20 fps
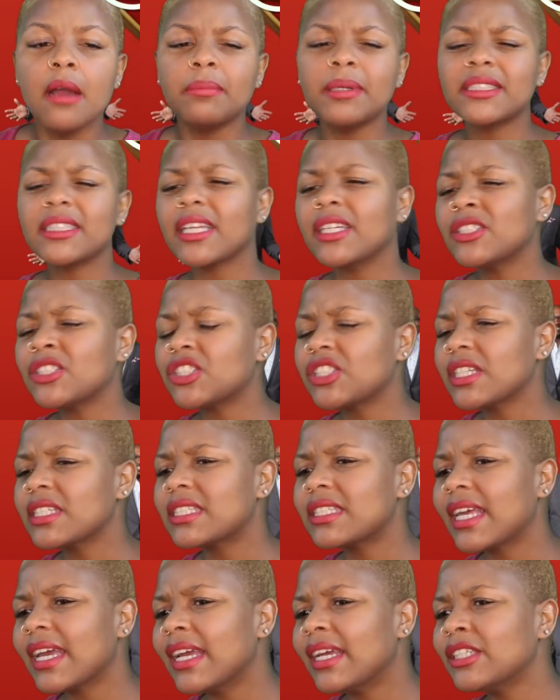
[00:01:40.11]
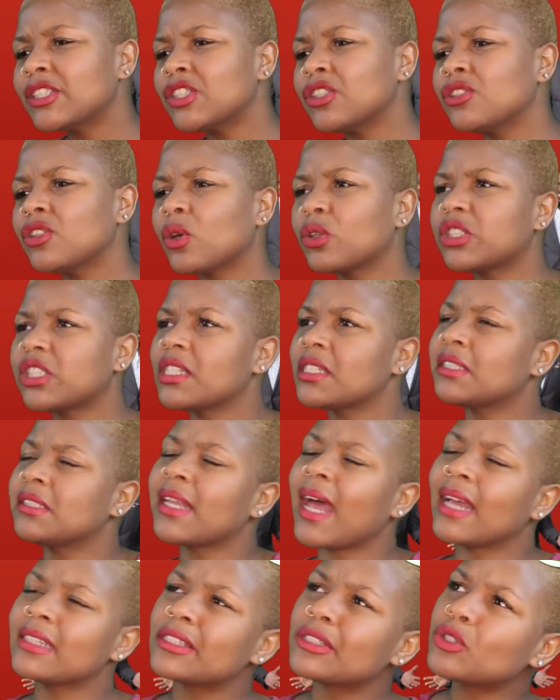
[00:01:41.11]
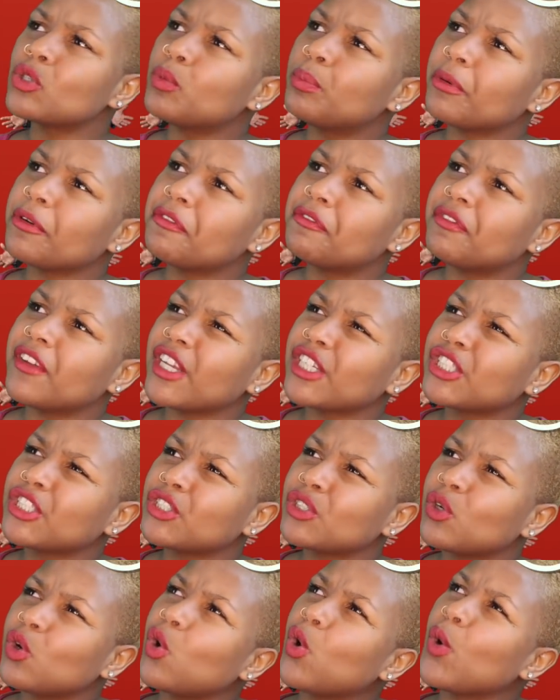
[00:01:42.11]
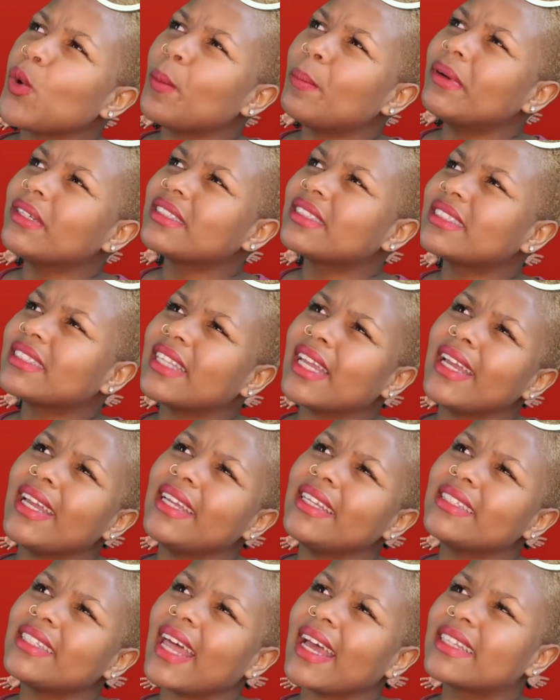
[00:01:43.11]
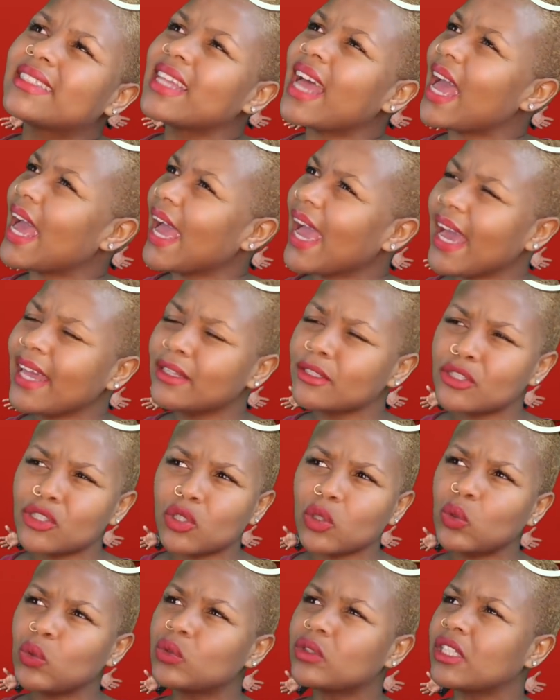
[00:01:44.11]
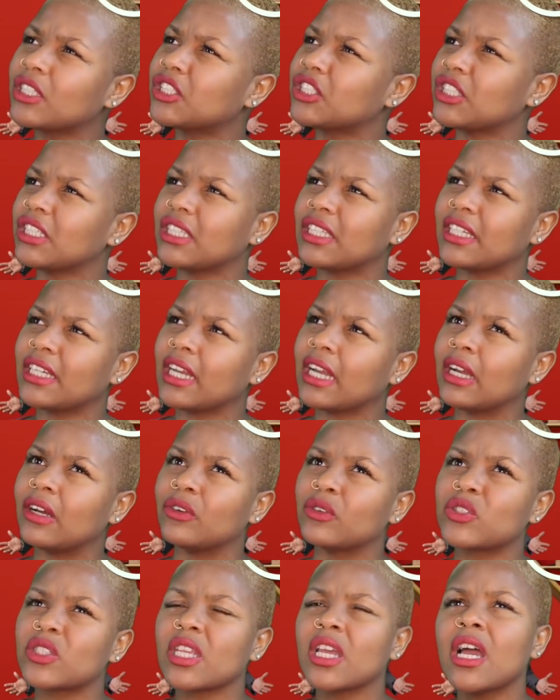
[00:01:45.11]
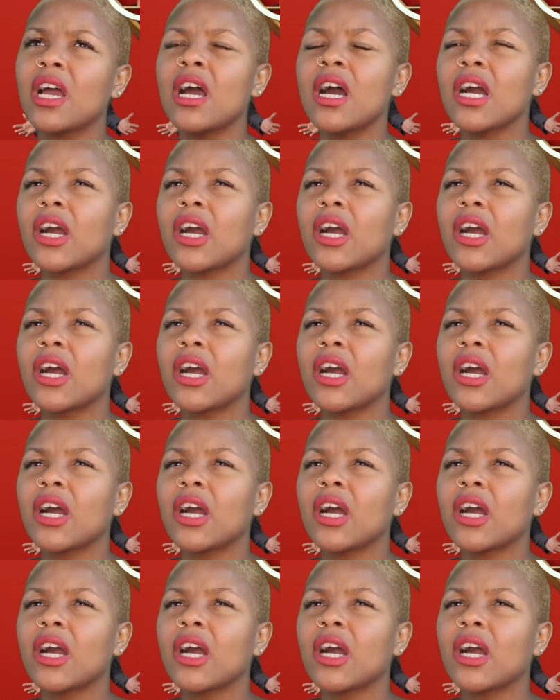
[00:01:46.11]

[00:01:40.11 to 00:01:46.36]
But then she says, you know, she's not superficial, but then like the attitude that she gives